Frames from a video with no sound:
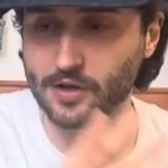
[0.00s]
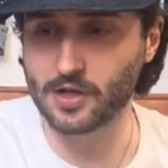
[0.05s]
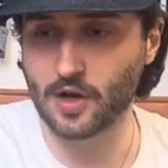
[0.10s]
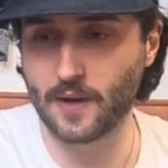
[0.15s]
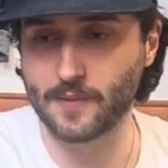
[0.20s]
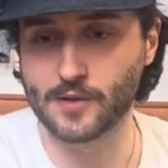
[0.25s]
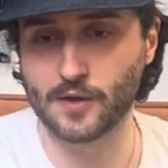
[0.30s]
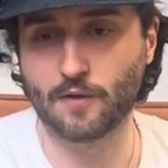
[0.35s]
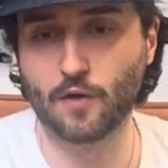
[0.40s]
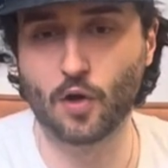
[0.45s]

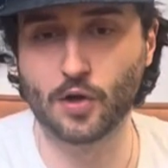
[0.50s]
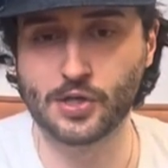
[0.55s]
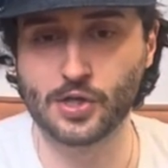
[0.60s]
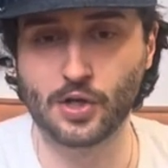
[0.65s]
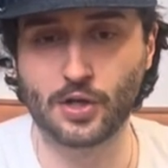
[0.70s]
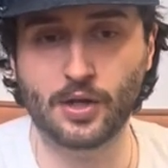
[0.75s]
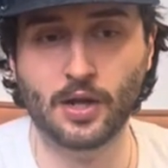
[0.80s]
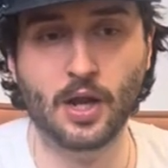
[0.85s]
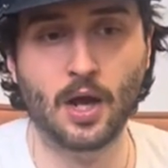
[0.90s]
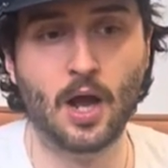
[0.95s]
types of
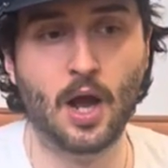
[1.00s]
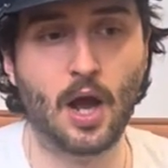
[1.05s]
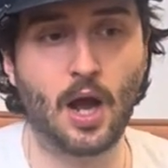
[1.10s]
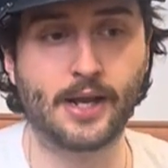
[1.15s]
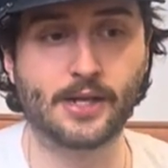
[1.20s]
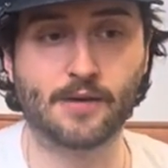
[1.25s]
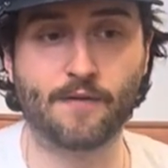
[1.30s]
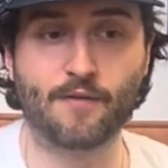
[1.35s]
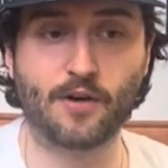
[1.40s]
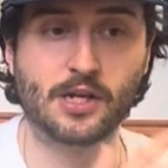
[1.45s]
cotton.
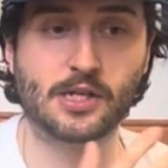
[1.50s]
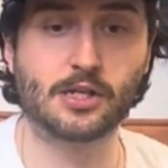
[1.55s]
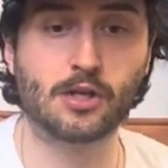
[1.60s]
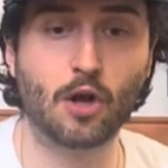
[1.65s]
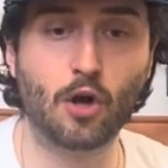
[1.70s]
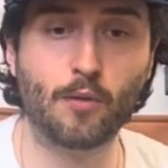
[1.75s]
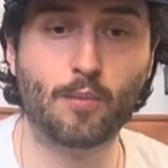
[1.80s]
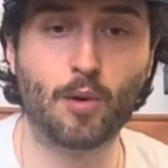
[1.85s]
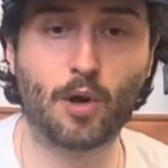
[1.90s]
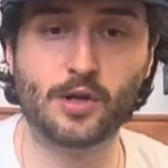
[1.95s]
It's a very
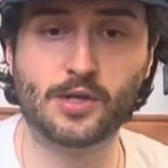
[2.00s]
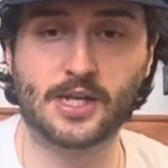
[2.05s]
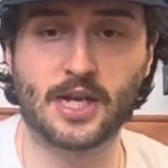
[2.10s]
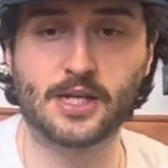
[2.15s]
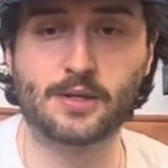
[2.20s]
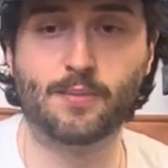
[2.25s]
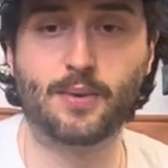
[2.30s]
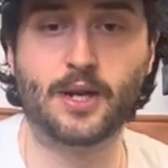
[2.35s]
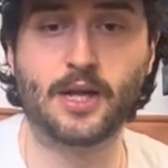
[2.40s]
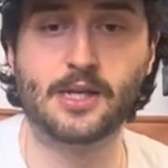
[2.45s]
slow process,
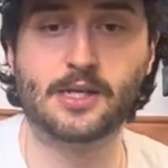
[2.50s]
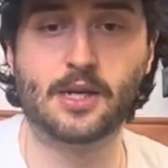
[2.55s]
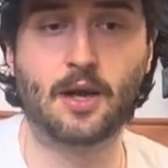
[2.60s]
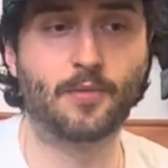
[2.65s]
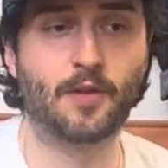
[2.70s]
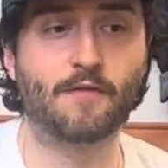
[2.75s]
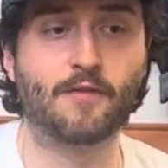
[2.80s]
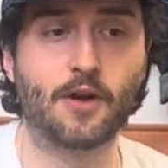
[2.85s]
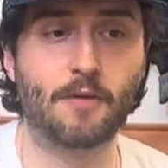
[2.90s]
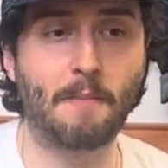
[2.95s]
but it's a
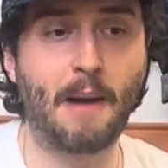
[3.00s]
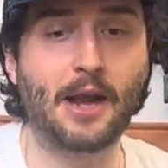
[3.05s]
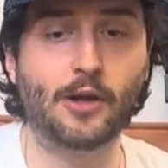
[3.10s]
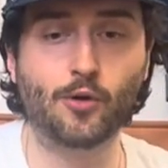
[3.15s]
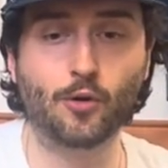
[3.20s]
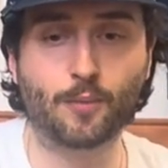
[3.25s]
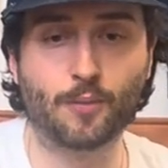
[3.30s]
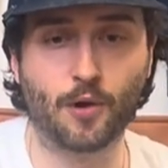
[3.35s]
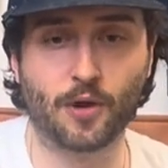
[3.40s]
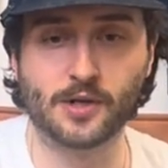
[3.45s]
very
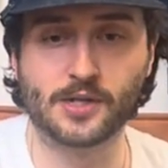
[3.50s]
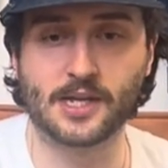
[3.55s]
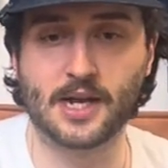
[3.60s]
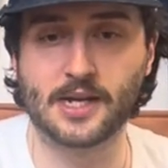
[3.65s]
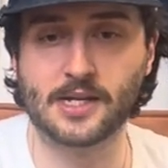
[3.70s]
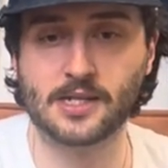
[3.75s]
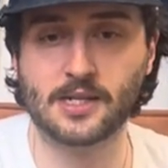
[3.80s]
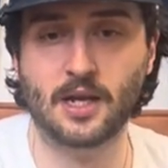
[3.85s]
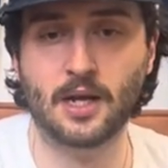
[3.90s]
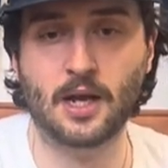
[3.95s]
manual
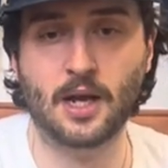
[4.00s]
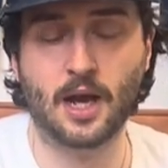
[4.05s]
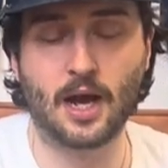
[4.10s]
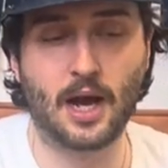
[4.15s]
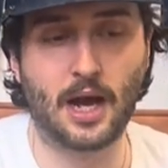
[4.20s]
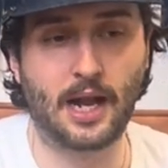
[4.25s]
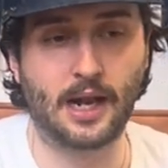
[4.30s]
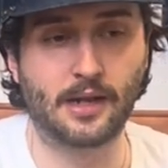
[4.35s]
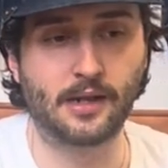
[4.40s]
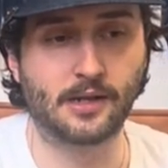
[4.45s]
process,
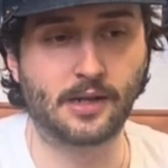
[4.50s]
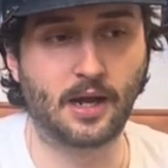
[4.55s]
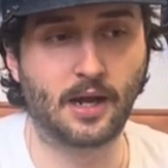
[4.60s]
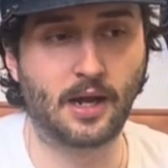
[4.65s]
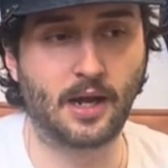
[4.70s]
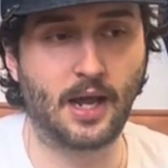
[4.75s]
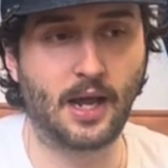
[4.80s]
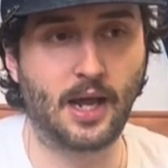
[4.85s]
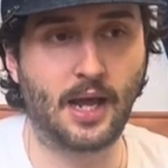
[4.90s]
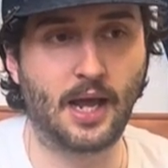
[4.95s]
and
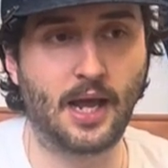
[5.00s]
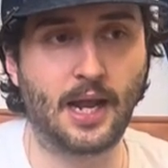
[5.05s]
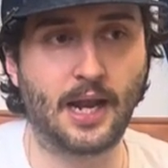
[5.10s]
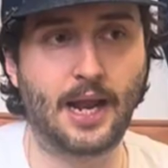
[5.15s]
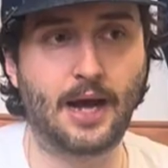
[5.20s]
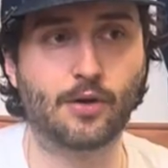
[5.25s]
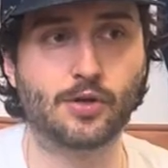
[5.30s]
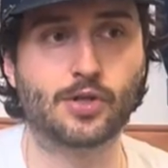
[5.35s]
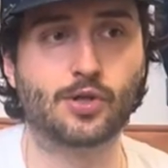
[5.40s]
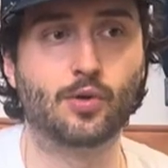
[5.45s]
it
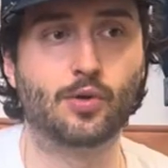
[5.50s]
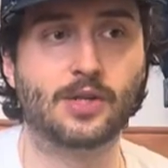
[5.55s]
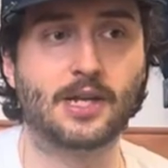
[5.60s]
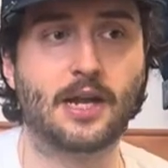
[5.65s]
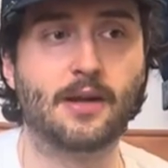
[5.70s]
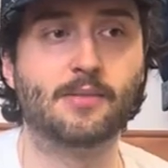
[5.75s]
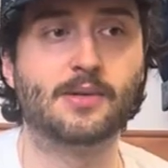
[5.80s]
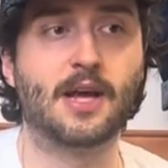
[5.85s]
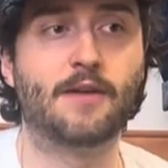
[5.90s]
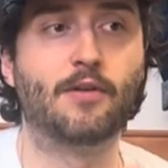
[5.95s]
allows your
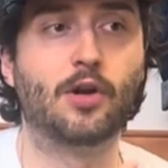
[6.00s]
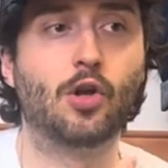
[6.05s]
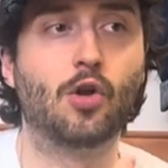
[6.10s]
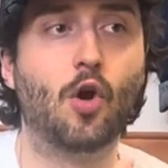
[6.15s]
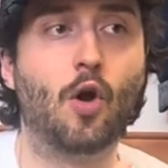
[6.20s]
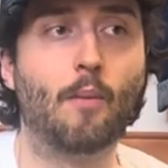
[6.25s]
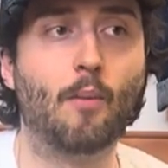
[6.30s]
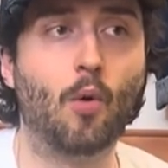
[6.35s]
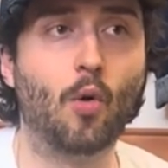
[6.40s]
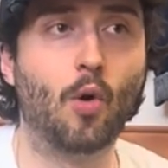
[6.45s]
denim to have a
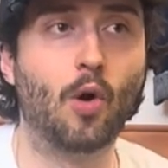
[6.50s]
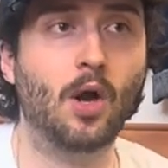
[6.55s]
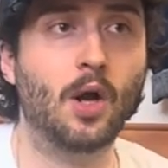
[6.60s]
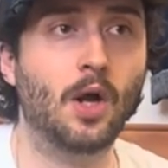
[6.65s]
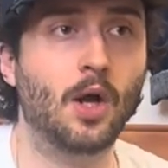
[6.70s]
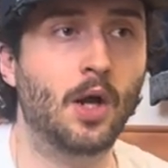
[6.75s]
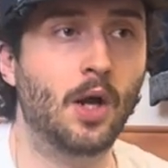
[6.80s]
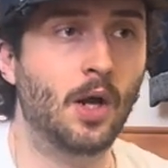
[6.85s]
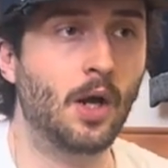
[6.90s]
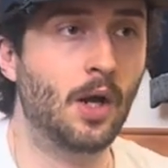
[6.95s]
lot more
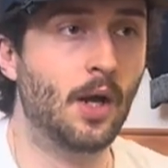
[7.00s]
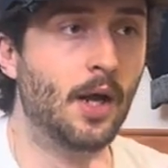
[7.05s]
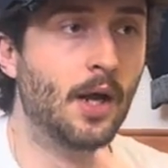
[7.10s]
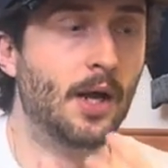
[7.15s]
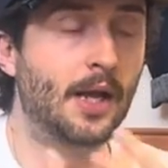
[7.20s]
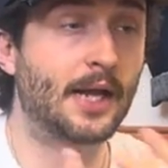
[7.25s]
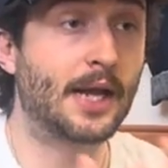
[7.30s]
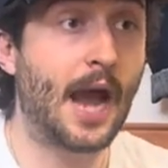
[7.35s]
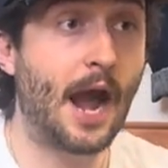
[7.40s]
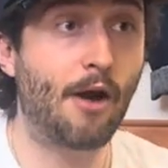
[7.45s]

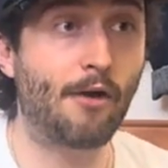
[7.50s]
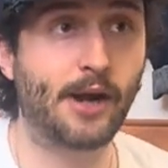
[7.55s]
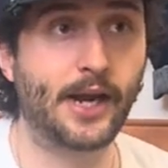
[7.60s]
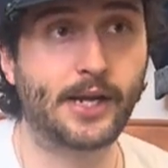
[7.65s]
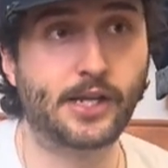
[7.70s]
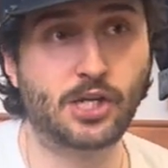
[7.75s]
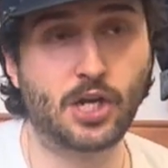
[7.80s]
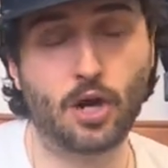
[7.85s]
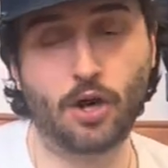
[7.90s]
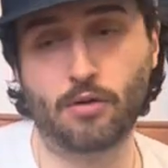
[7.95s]

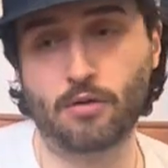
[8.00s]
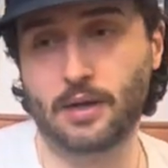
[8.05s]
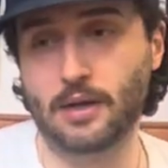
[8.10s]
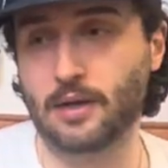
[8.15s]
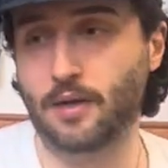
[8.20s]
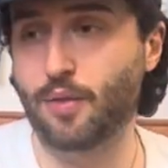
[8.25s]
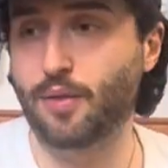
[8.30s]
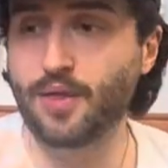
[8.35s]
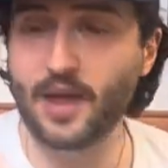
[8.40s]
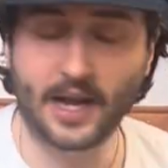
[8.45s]
character and
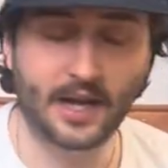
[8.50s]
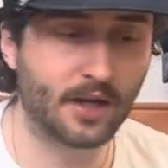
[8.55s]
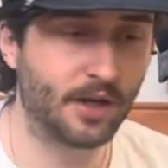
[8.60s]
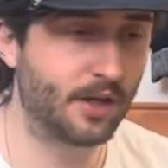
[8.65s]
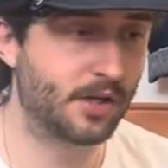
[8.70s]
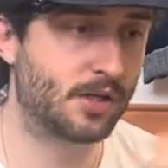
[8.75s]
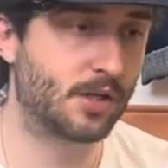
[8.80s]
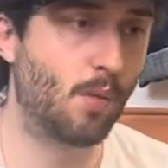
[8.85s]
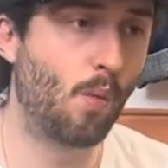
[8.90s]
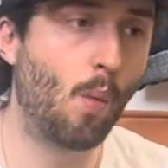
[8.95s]

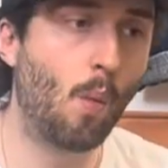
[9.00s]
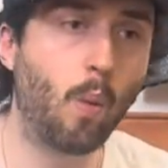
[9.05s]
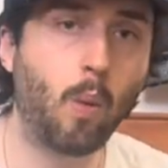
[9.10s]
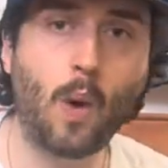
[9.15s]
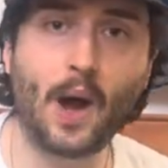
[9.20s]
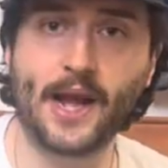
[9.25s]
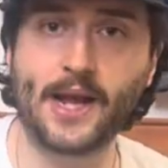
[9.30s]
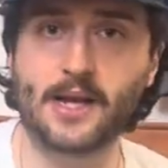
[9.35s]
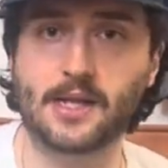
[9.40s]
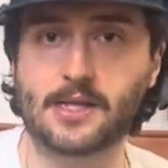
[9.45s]
thickness and
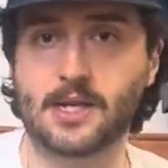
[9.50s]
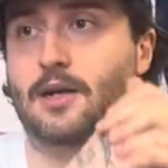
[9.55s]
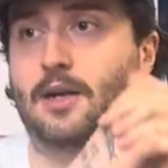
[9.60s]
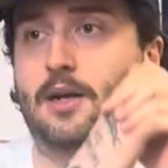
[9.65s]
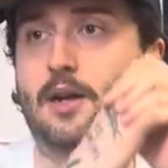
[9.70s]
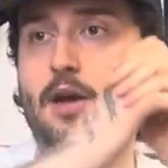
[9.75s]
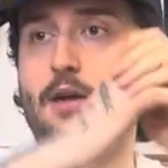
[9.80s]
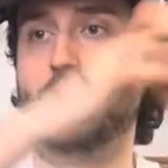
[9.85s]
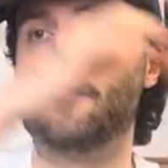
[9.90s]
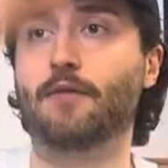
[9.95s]
weight, a
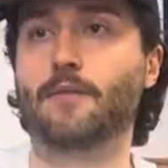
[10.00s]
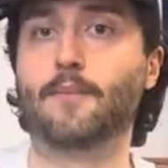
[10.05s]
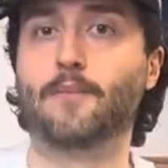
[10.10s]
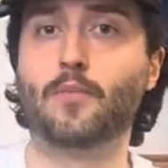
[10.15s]
kind of